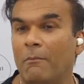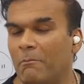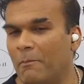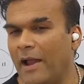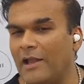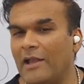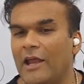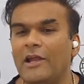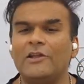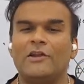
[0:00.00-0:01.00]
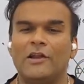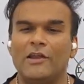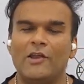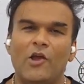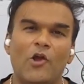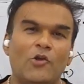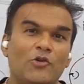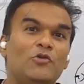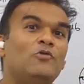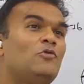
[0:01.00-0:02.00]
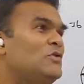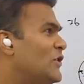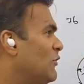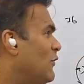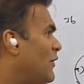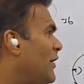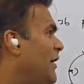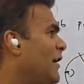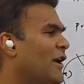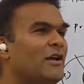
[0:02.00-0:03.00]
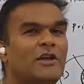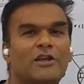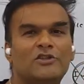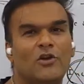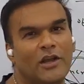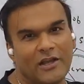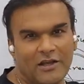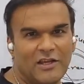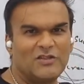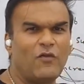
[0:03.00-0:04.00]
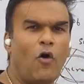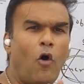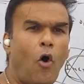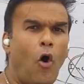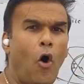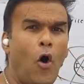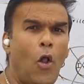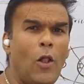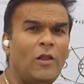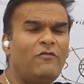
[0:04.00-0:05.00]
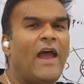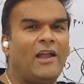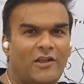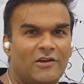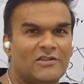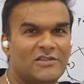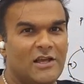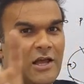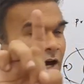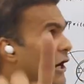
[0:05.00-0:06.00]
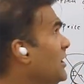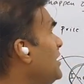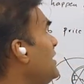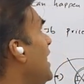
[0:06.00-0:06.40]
mandatorily use the word increase or decrease for all the factors other